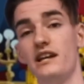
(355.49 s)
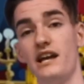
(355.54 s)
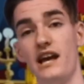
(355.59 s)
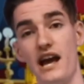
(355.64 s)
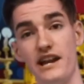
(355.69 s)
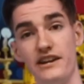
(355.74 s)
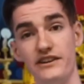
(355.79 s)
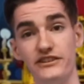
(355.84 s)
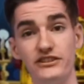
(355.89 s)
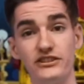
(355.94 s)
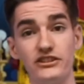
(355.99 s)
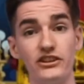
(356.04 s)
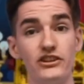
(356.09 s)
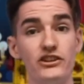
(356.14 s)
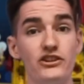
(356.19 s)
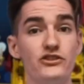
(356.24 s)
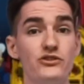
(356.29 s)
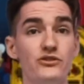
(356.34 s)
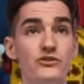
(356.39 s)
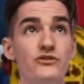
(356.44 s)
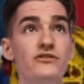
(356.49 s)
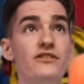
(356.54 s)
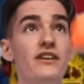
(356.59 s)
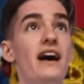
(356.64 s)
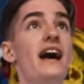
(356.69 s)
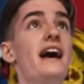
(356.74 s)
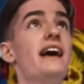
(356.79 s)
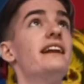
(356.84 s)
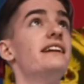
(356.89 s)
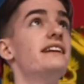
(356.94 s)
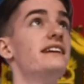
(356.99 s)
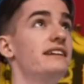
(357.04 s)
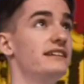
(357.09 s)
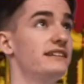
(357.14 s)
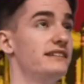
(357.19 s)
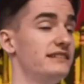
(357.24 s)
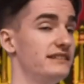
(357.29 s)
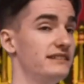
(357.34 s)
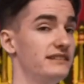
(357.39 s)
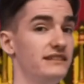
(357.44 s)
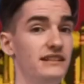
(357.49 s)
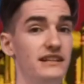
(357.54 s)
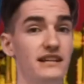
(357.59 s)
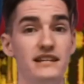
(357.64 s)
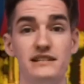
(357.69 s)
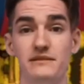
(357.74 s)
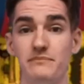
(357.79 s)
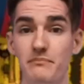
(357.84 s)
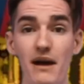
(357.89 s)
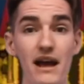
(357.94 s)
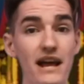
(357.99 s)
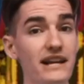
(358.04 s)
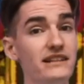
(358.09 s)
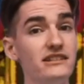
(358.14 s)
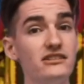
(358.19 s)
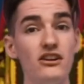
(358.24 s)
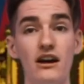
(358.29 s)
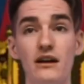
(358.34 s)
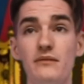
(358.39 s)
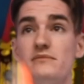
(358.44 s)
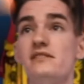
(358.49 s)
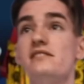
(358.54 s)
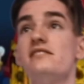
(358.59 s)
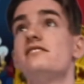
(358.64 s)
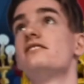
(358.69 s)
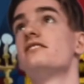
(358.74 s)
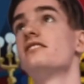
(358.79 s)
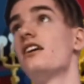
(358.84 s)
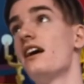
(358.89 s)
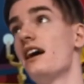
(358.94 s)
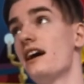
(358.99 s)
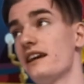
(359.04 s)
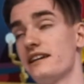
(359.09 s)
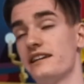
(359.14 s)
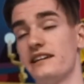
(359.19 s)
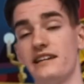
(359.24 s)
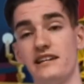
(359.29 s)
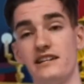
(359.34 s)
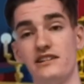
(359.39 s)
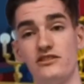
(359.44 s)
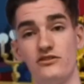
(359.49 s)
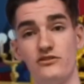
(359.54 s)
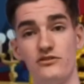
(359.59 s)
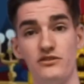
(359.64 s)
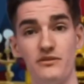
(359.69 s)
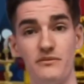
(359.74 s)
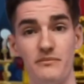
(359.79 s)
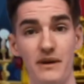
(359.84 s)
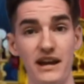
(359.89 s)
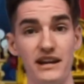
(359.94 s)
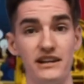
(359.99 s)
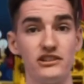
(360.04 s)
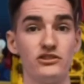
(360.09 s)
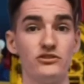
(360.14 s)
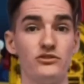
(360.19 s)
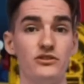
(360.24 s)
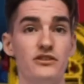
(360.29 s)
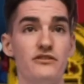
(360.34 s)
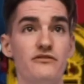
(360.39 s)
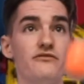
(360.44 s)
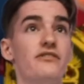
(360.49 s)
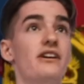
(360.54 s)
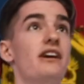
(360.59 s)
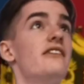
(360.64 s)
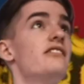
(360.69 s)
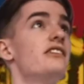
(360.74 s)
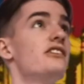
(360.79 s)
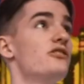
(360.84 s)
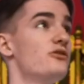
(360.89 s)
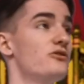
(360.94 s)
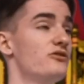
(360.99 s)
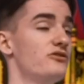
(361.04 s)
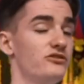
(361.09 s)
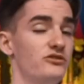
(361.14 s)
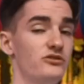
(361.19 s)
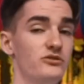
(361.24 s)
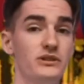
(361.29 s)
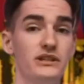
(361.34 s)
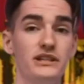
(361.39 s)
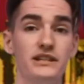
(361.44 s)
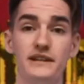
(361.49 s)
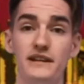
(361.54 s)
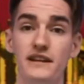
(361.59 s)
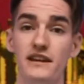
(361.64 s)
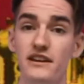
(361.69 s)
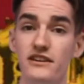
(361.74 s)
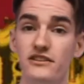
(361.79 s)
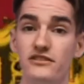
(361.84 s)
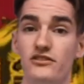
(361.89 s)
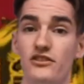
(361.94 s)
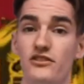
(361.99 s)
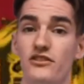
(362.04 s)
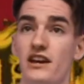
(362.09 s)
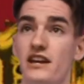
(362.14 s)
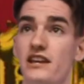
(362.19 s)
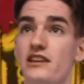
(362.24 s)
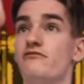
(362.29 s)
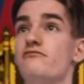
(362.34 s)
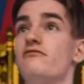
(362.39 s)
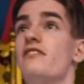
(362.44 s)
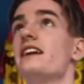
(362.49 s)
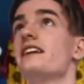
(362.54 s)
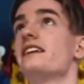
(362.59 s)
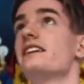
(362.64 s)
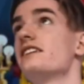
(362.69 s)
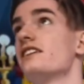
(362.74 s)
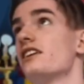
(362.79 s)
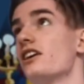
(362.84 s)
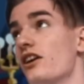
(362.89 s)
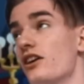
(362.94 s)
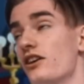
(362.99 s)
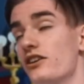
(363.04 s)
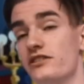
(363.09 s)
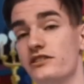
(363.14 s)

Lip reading: And you're just going to do that as many times as you like until you make sure you're very used to it so that you're ready to go,